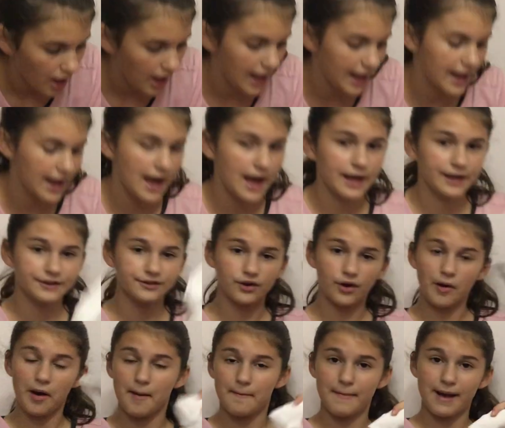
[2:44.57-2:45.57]

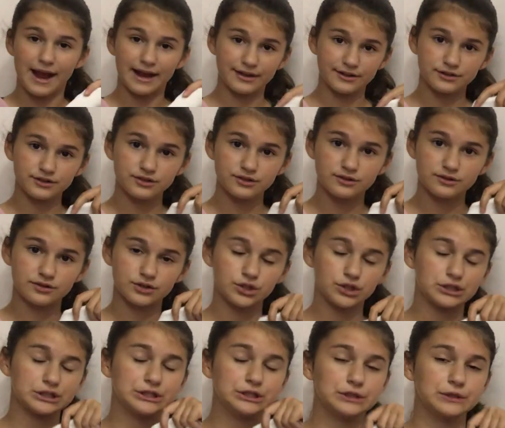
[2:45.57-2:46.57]
Or I might
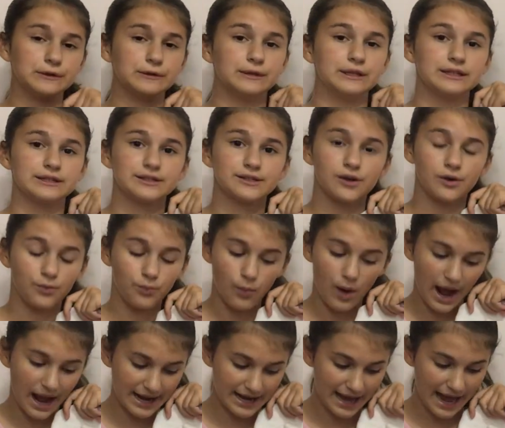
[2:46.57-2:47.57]
do this little
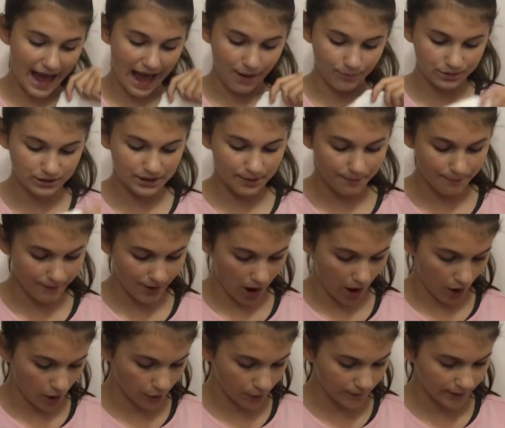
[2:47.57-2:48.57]
white hat with a
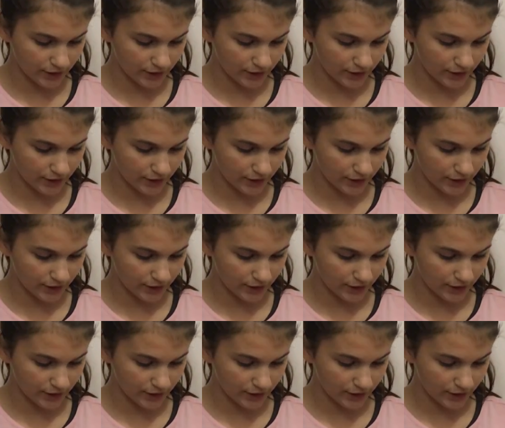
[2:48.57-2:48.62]
bow.